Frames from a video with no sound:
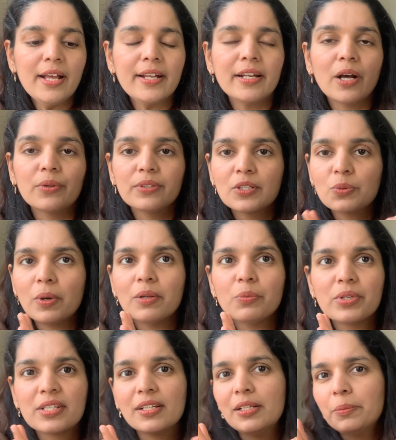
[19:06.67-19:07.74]
Now, this one
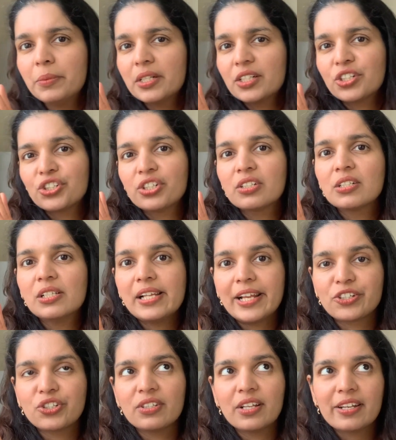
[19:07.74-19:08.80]
was a limited edition
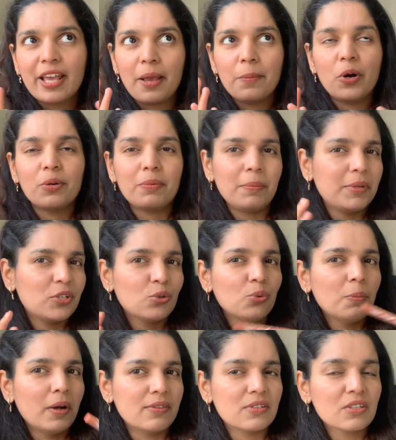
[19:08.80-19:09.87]
collection that came out maybe 2
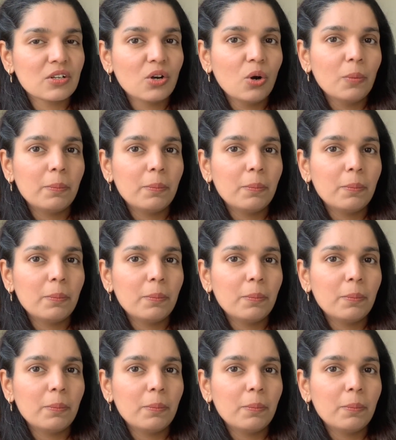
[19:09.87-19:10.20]
months ago,